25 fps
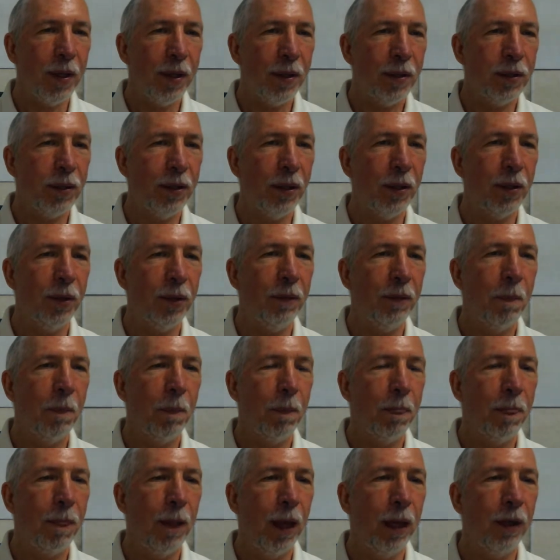So
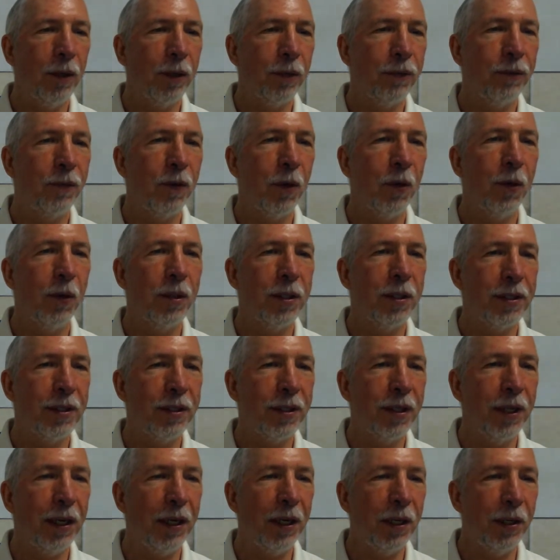I look forward to
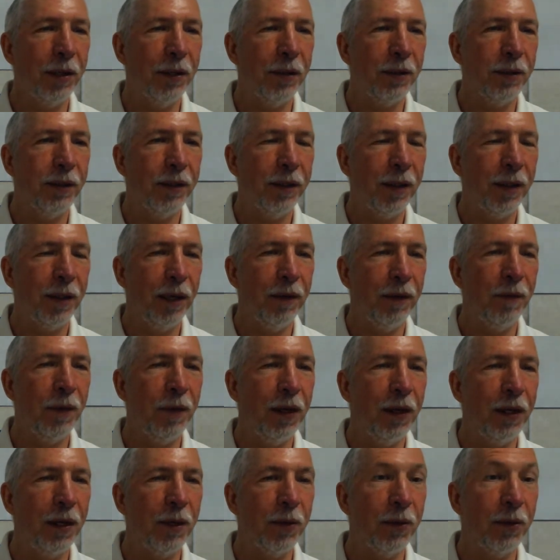seeing you in
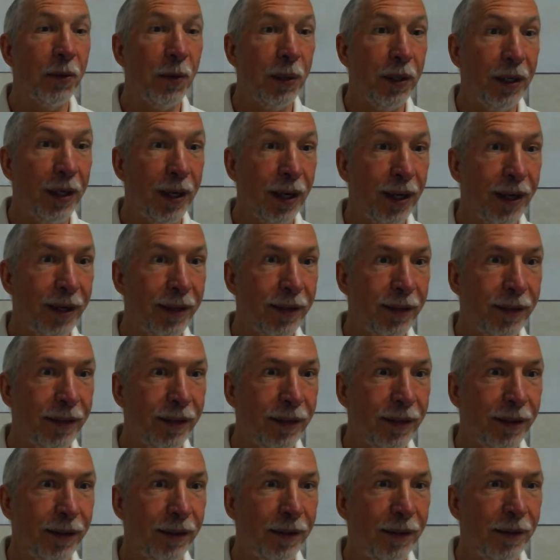video 28.
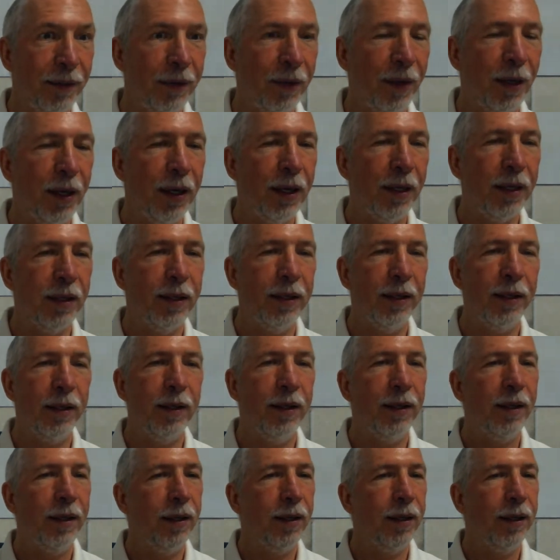Right?
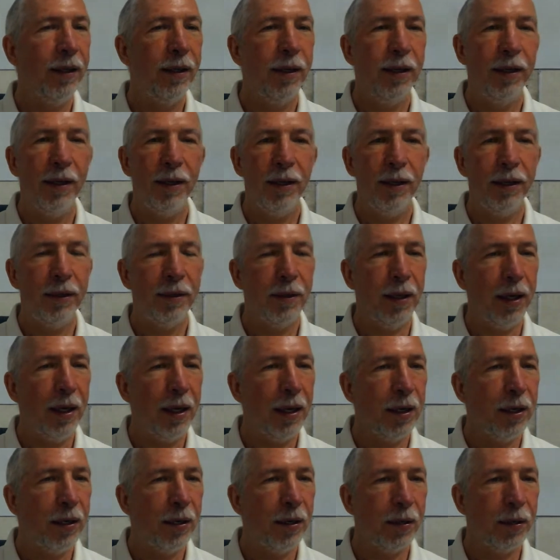
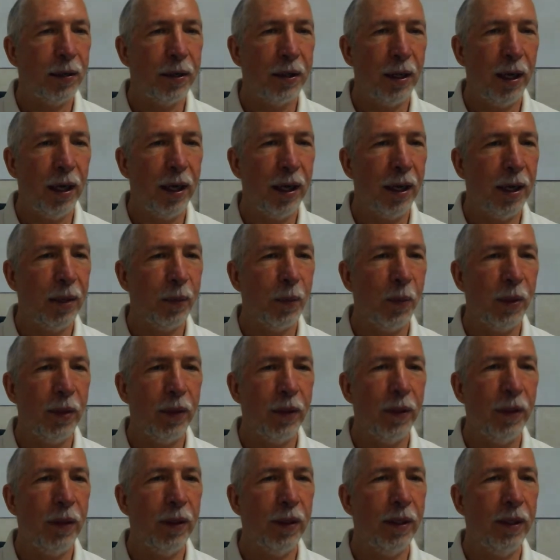Take your time
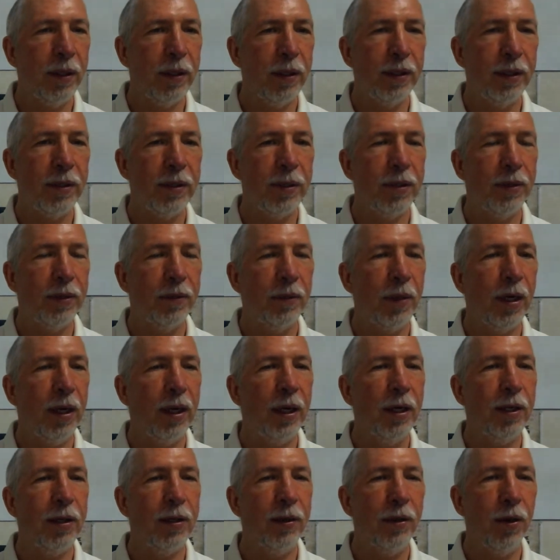with this,
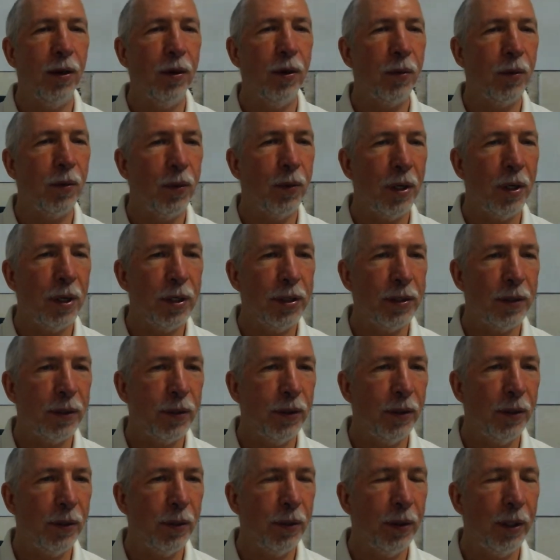right? Don't rush
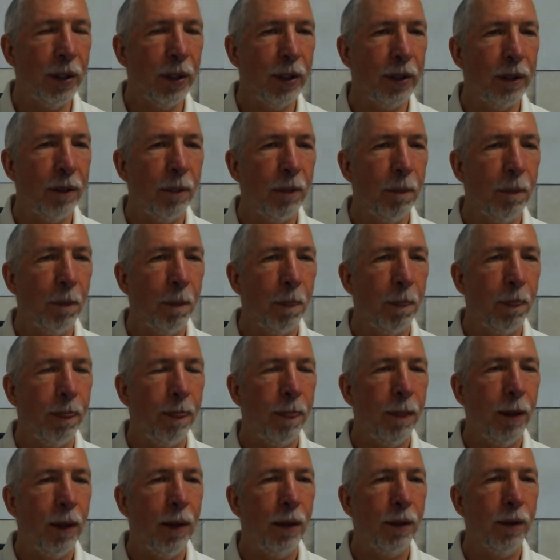through it.
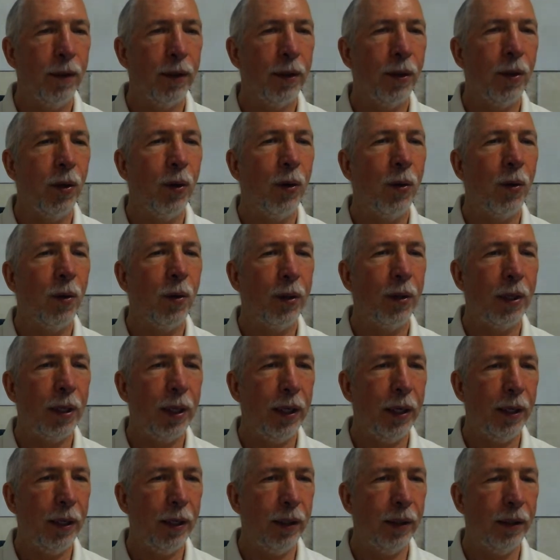The goal
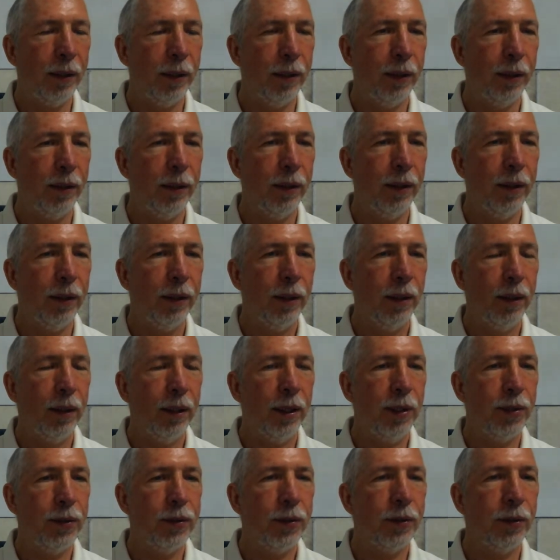here
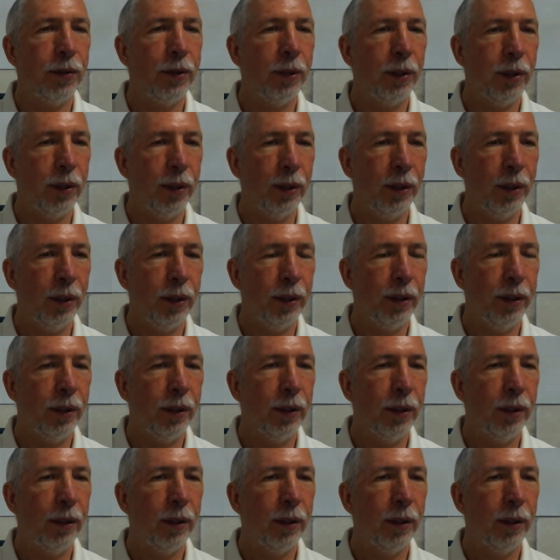is to learn,